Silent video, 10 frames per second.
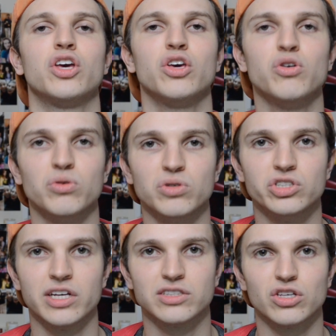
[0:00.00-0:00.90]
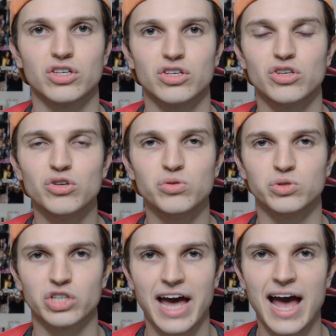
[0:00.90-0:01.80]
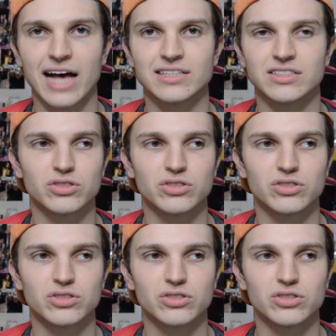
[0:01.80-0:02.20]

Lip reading: Huge. It's a huge cast.